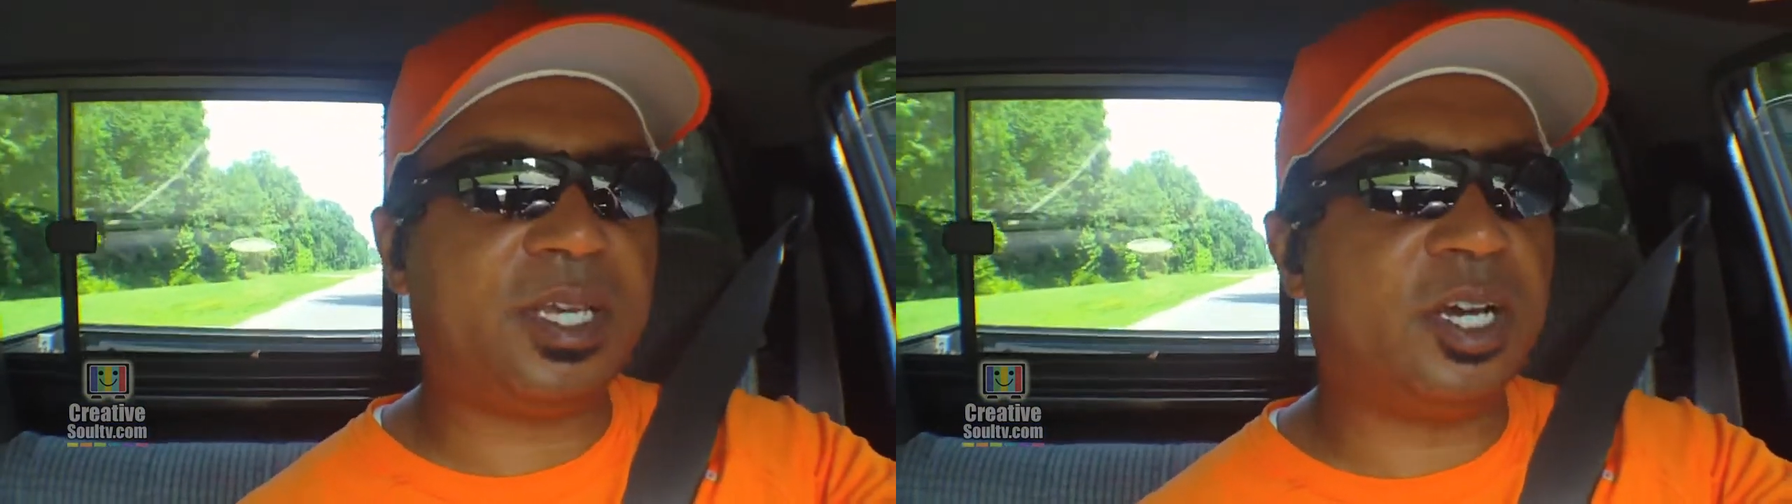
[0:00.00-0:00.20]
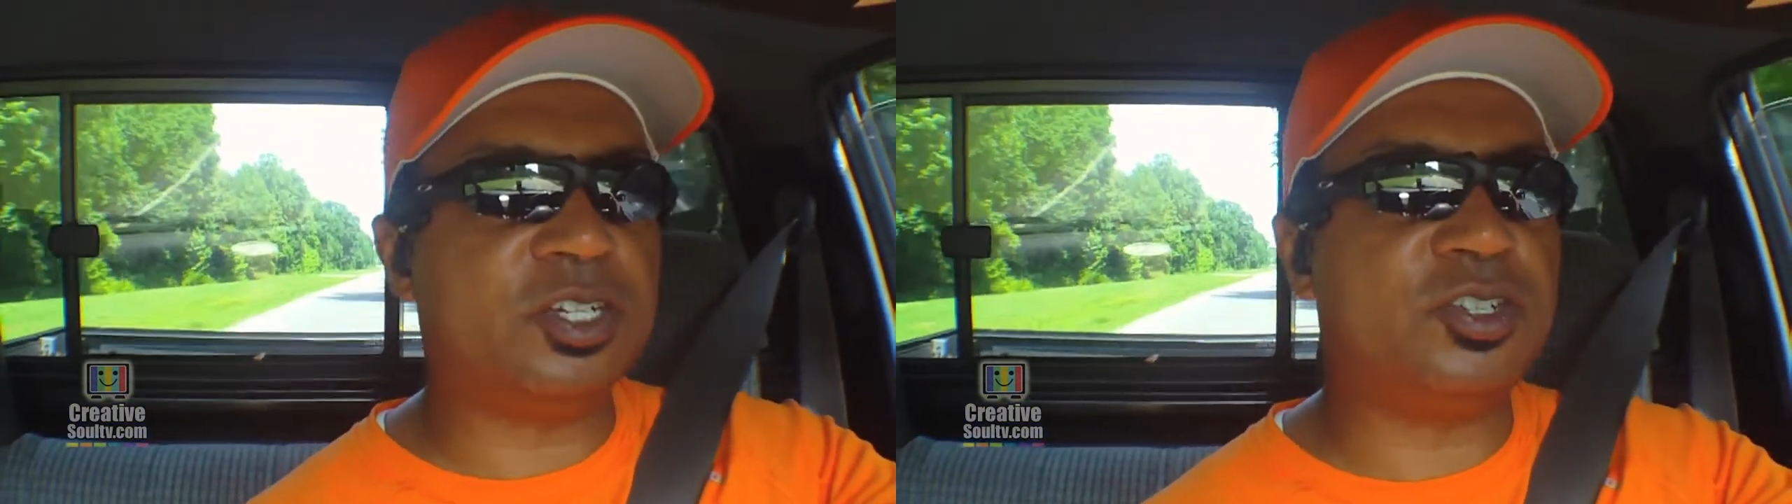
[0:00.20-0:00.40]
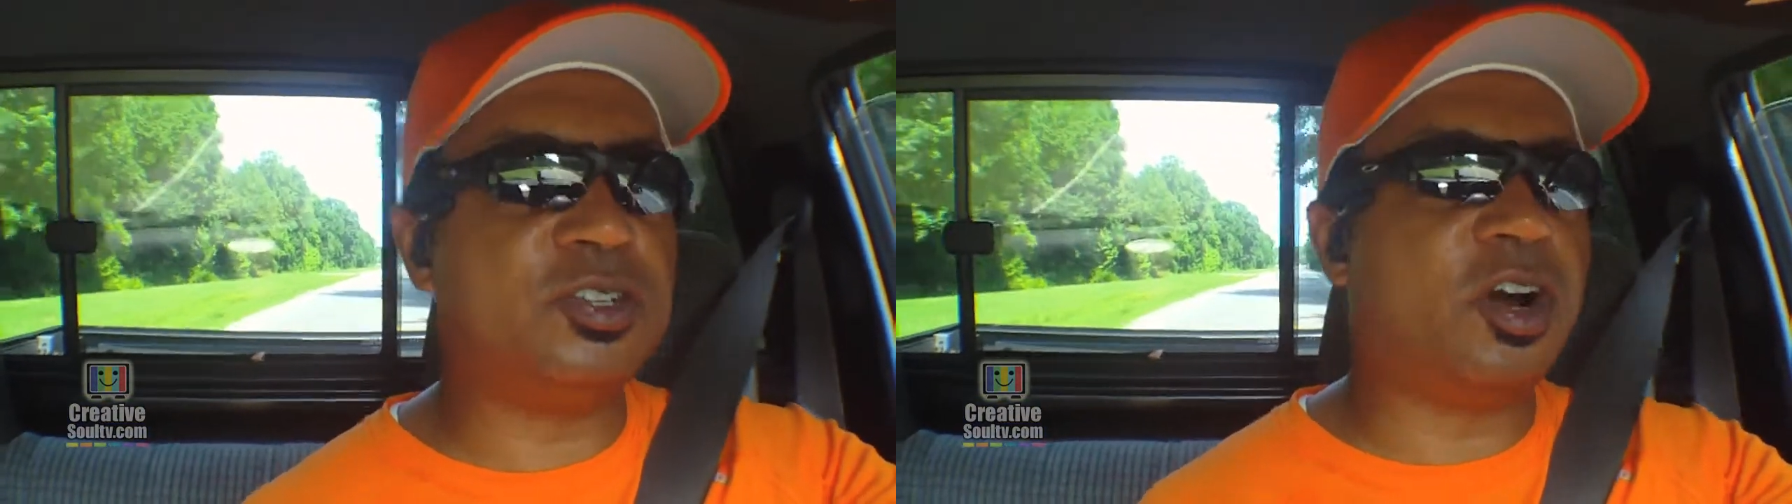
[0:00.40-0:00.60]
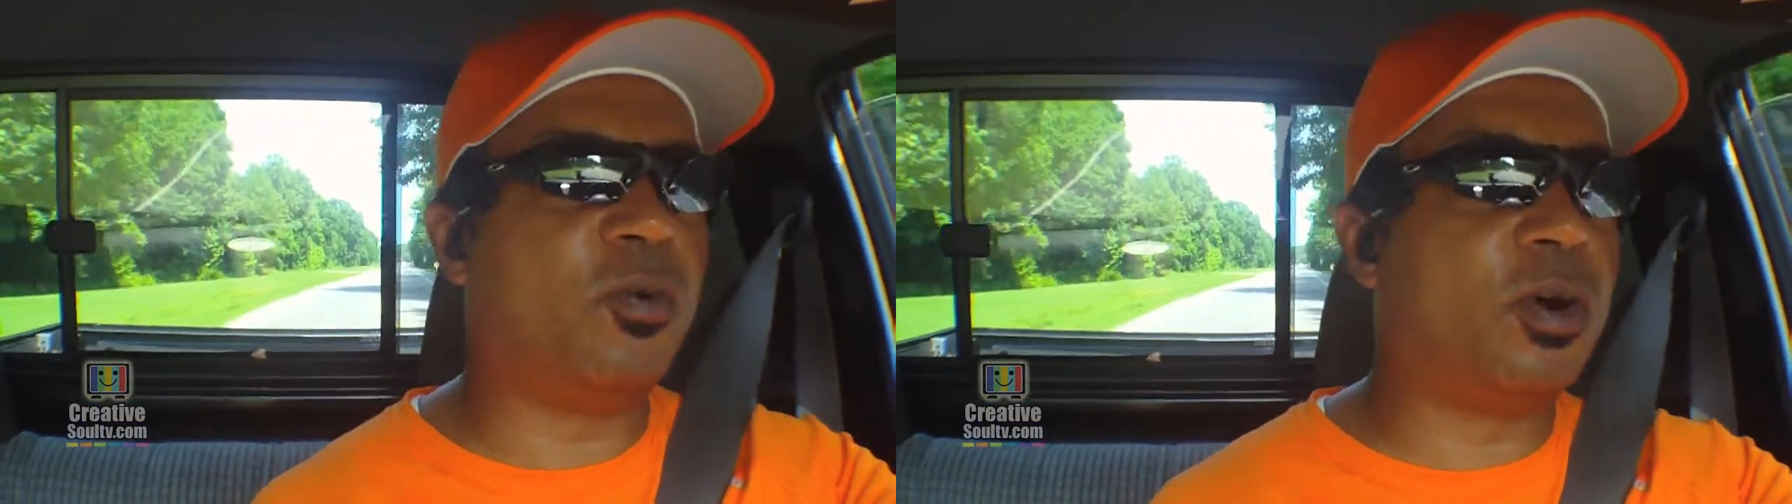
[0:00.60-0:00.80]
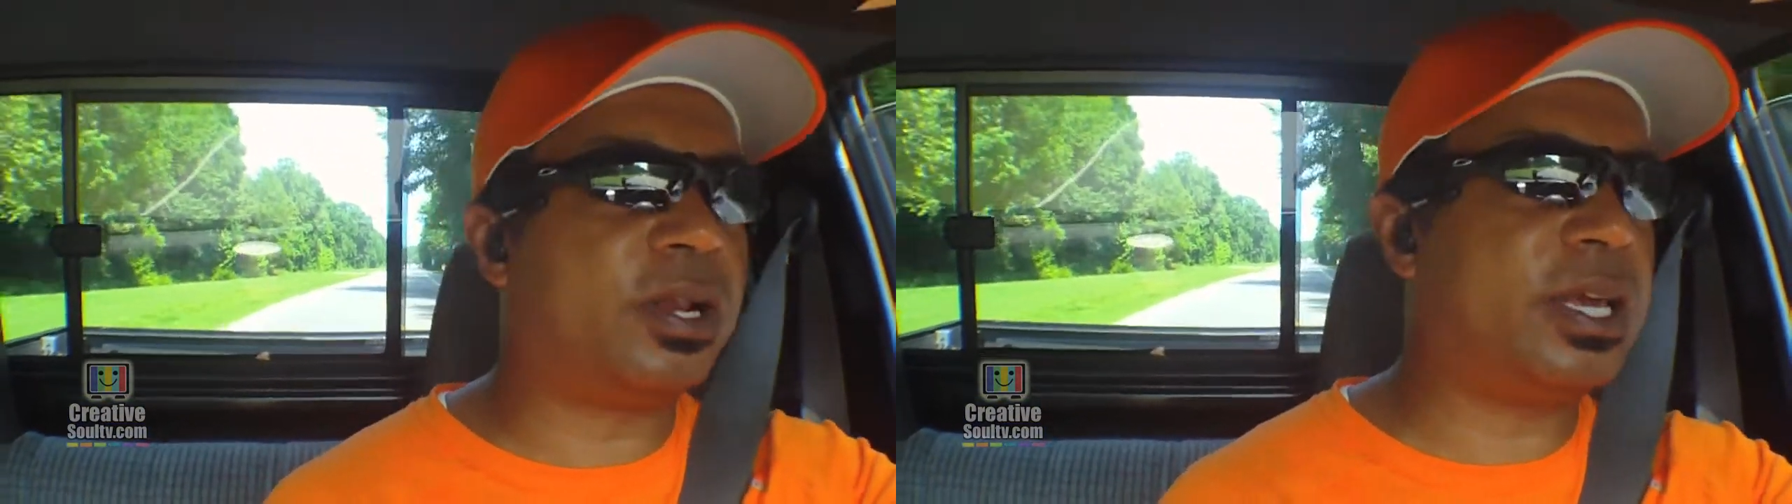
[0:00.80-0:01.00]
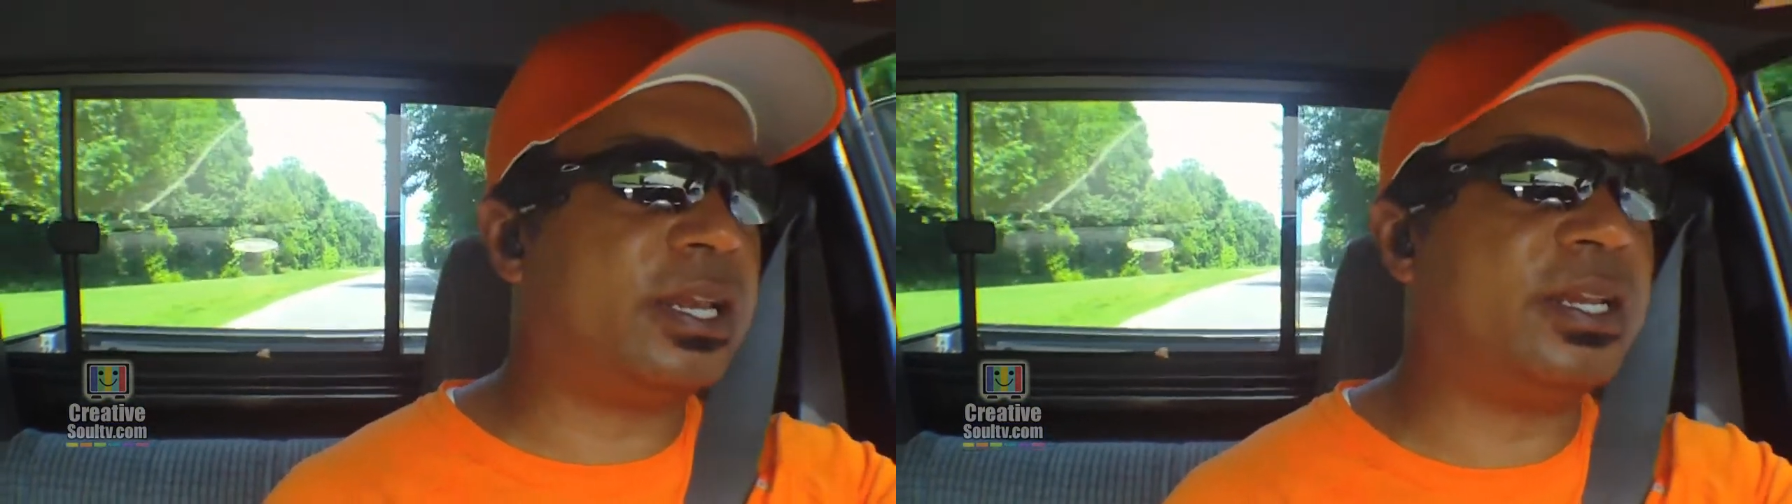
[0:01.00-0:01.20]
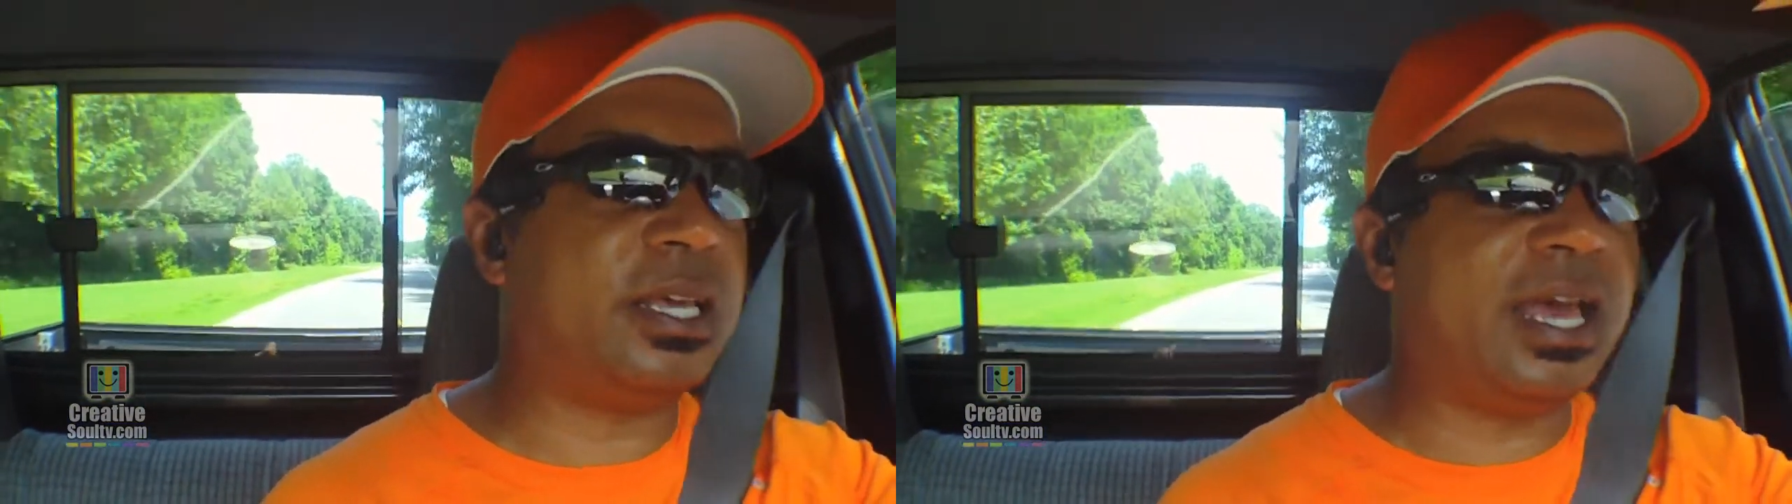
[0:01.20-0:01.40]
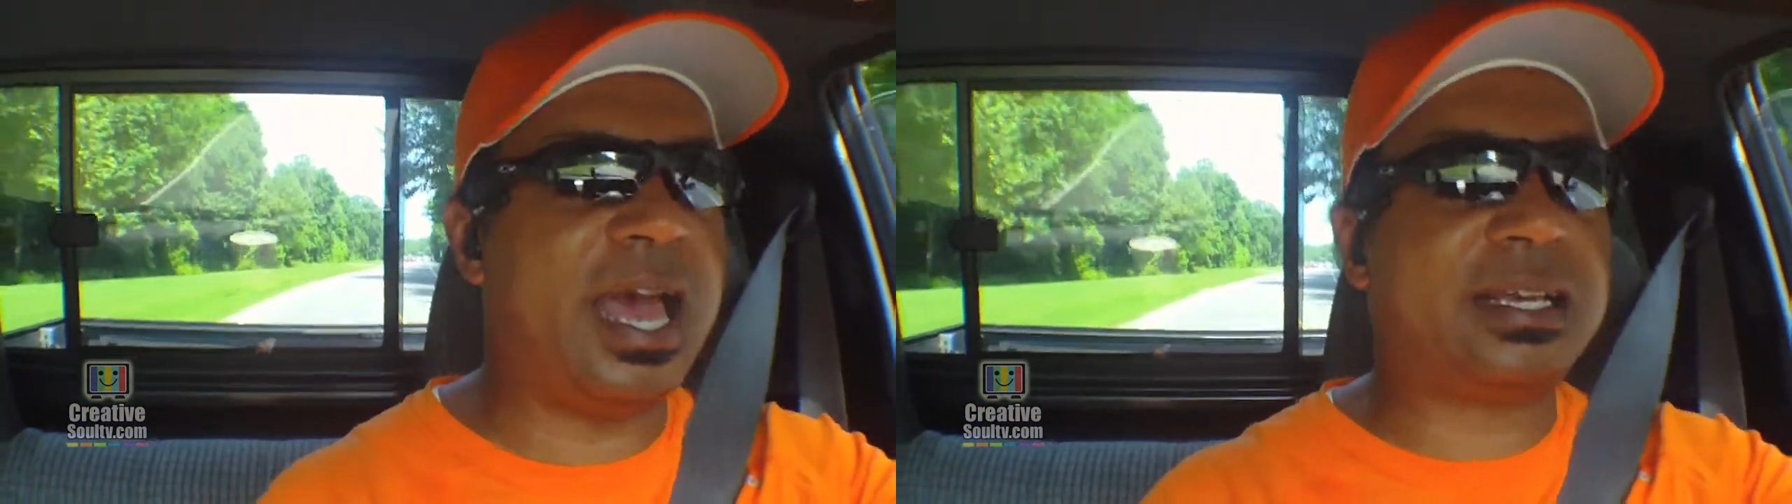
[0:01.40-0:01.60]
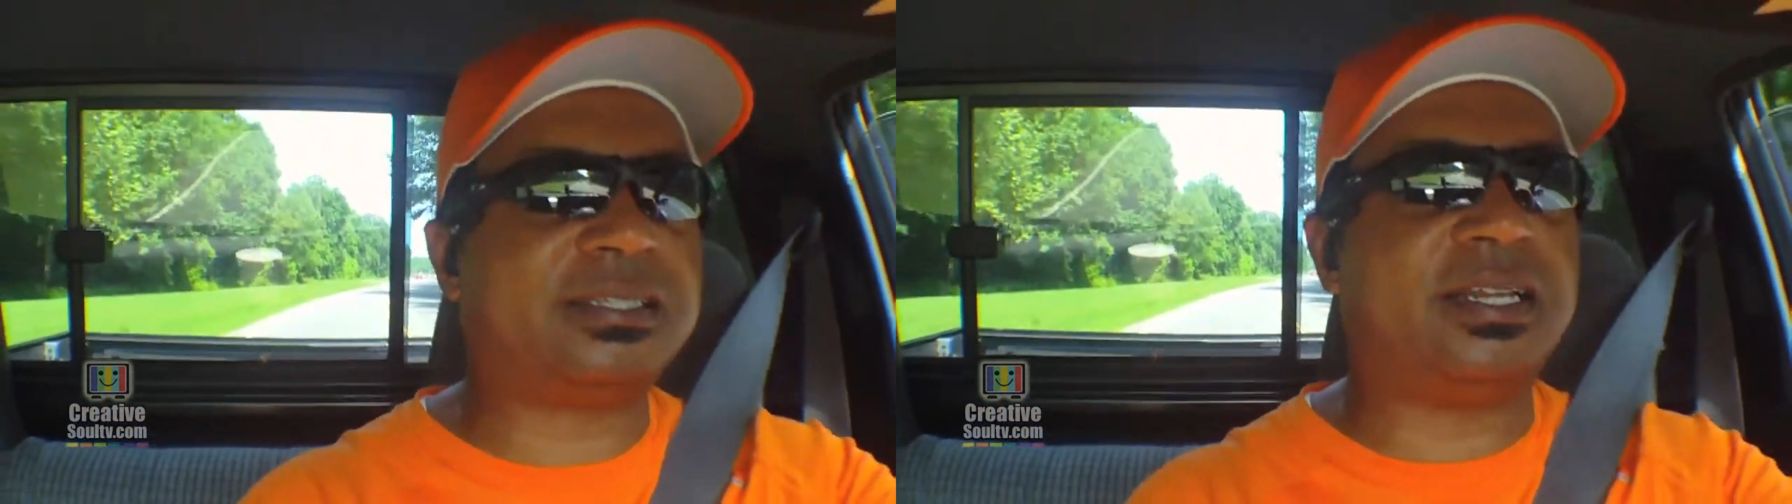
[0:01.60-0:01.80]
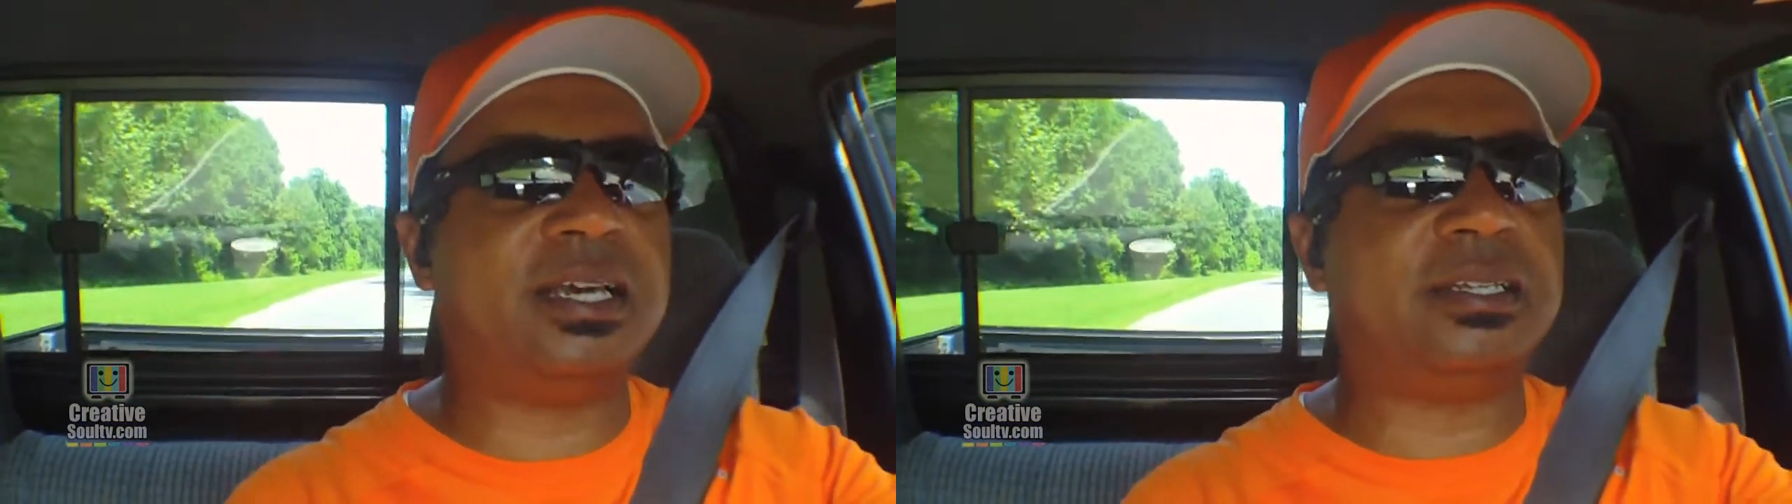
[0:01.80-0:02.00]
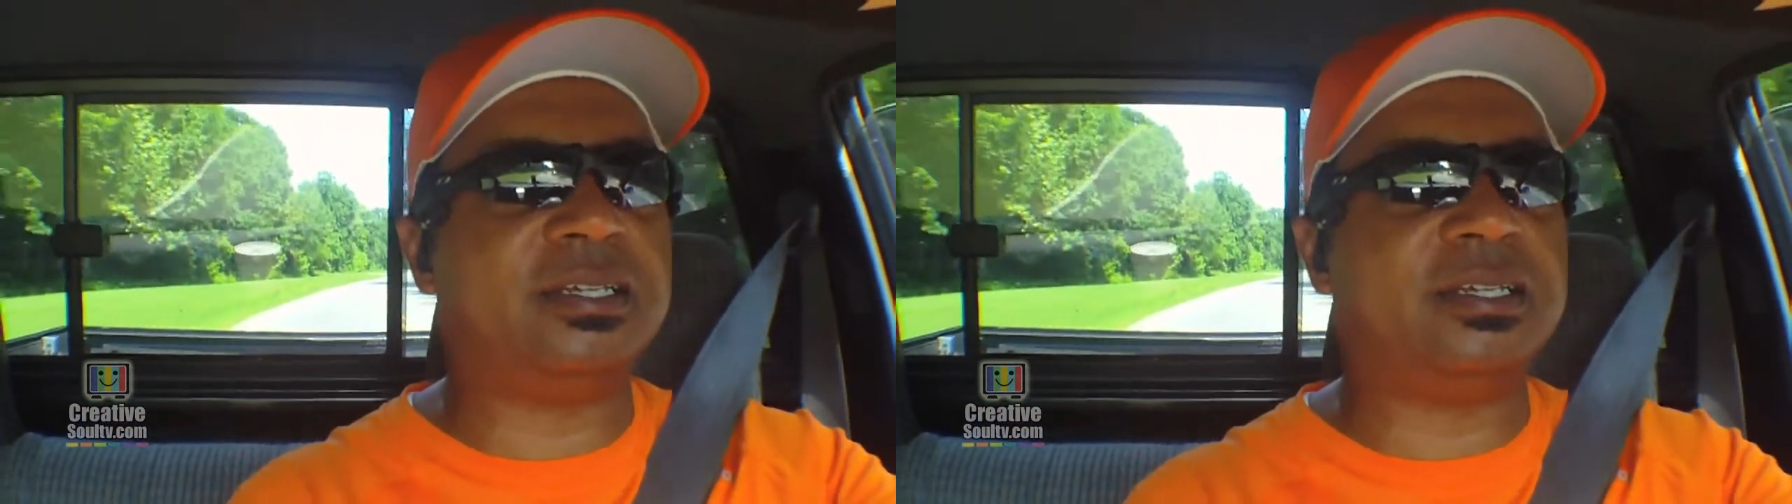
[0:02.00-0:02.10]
Because you don't want to get any accident,